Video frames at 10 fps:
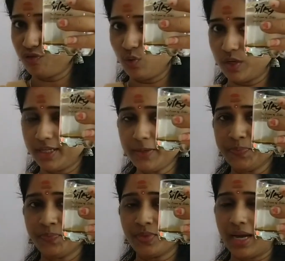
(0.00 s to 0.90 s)
of
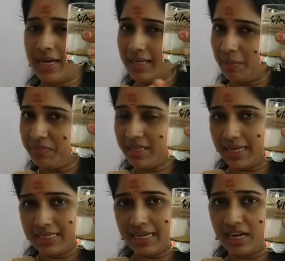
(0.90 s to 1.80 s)
water and kept
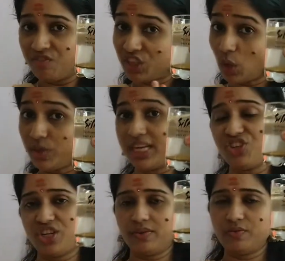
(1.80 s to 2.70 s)
it aside without
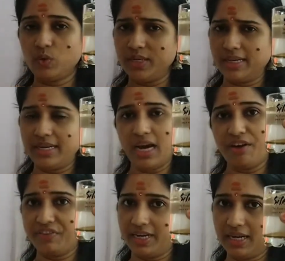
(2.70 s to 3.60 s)
touching for nearly
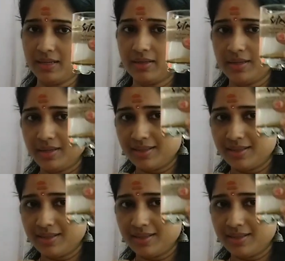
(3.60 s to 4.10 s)
half an hour.